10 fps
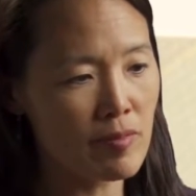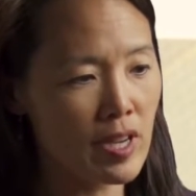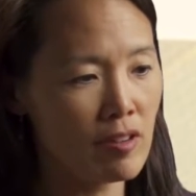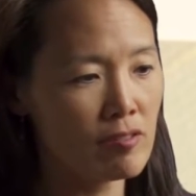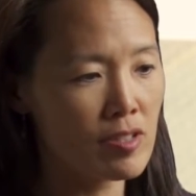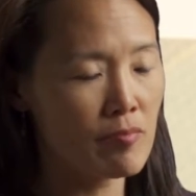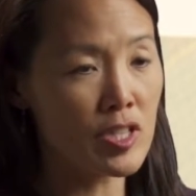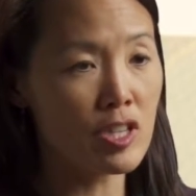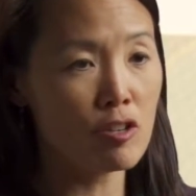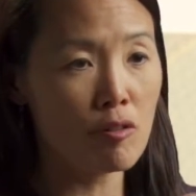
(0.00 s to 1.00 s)
about
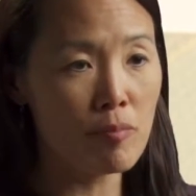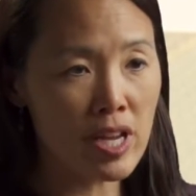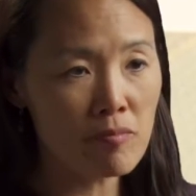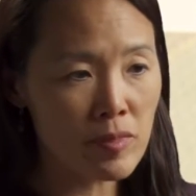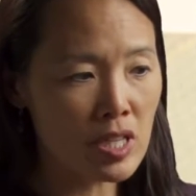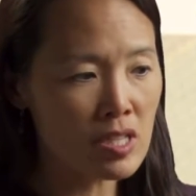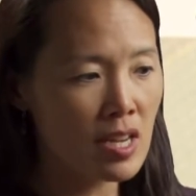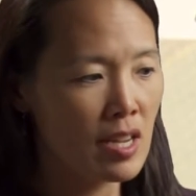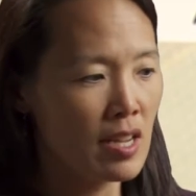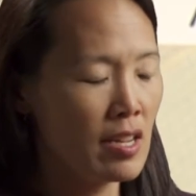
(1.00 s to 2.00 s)
mosquito abatement.
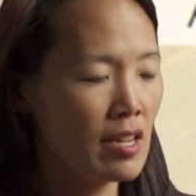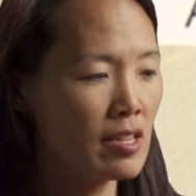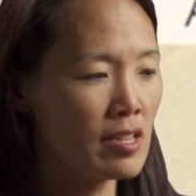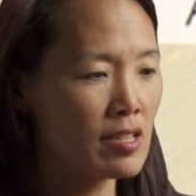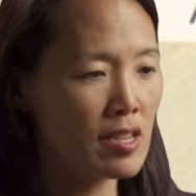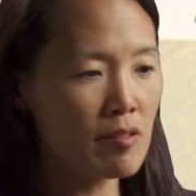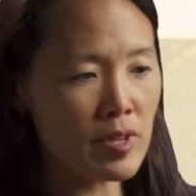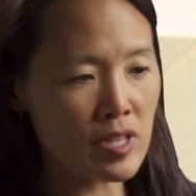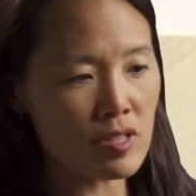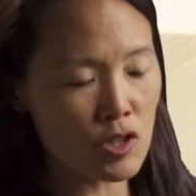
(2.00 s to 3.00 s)
And in some
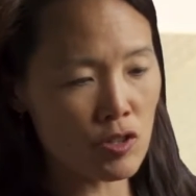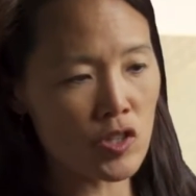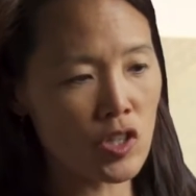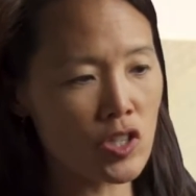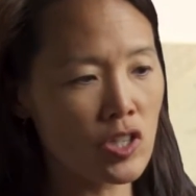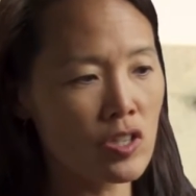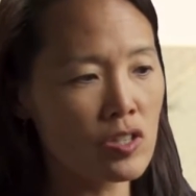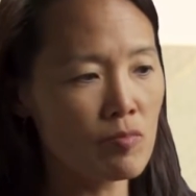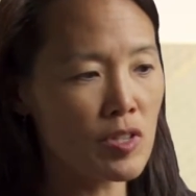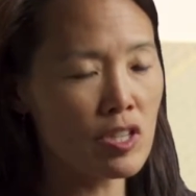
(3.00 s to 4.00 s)

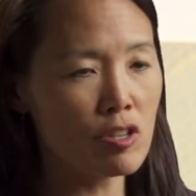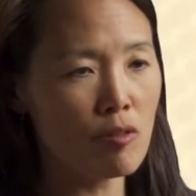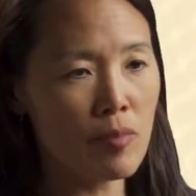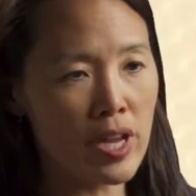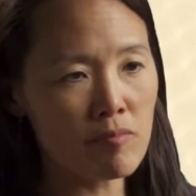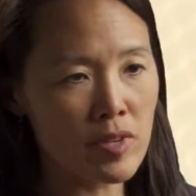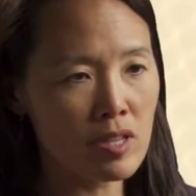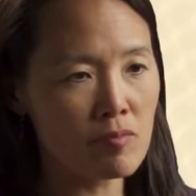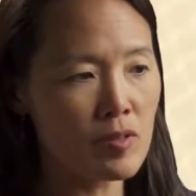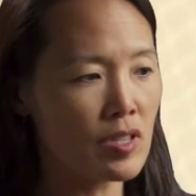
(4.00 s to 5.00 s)
jurisdictions, mosquito
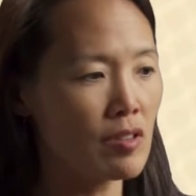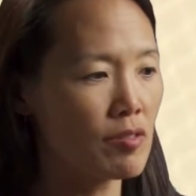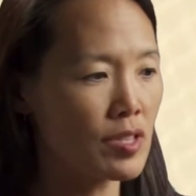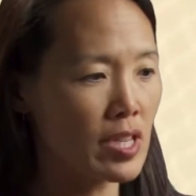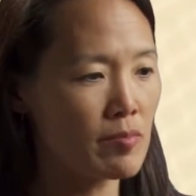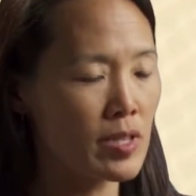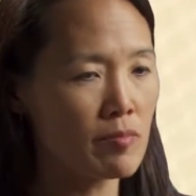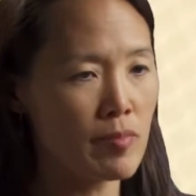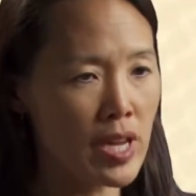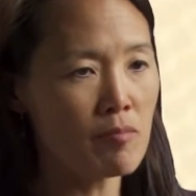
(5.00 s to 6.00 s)
abatement, mosquito
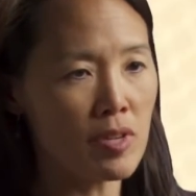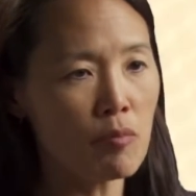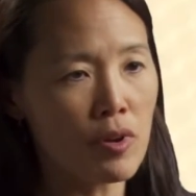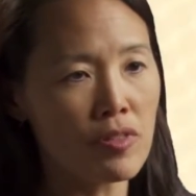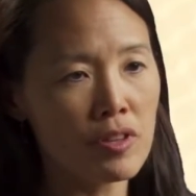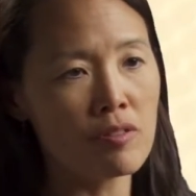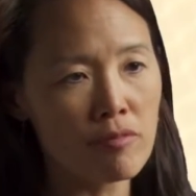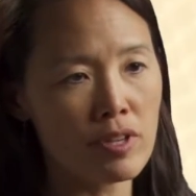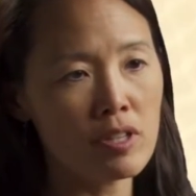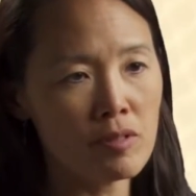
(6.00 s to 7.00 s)
assessments may be within the
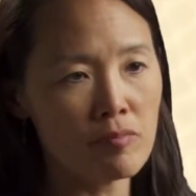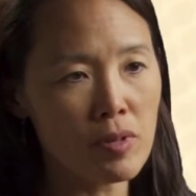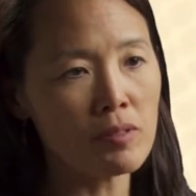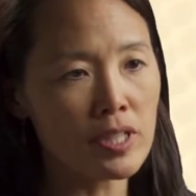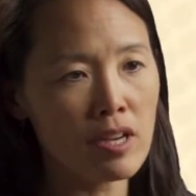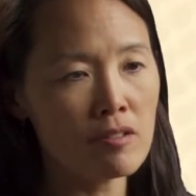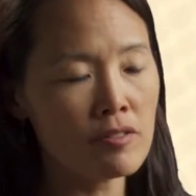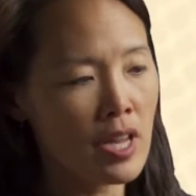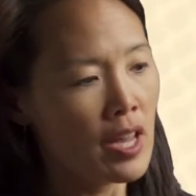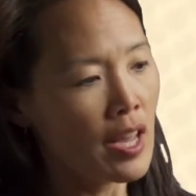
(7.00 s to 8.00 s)
realm of public
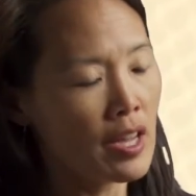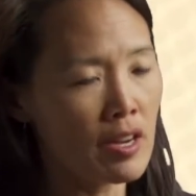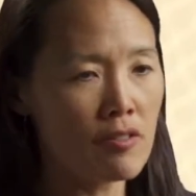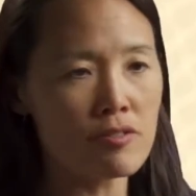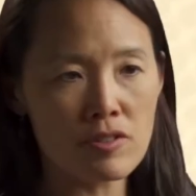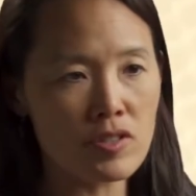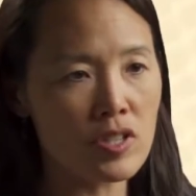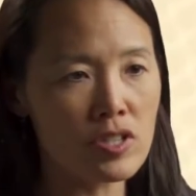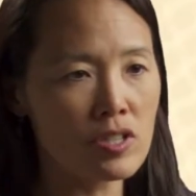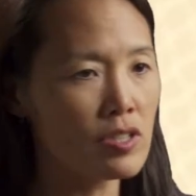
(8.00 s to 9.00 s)
health. In other
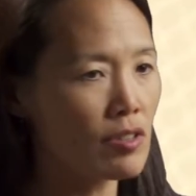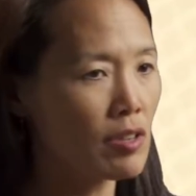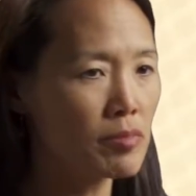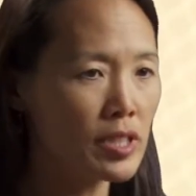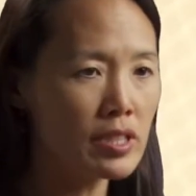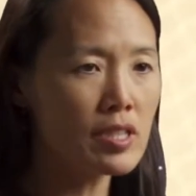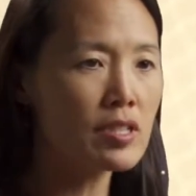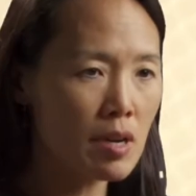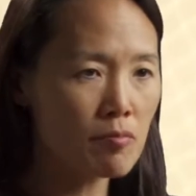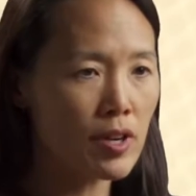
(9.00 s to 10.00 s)
jurisdictions, they're completely
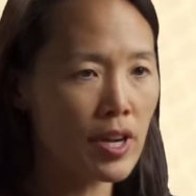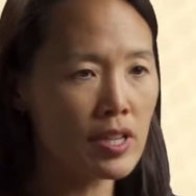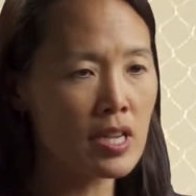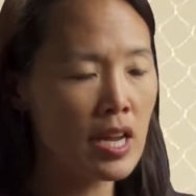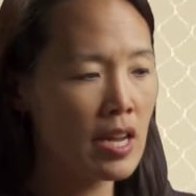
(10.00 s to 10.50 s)
separate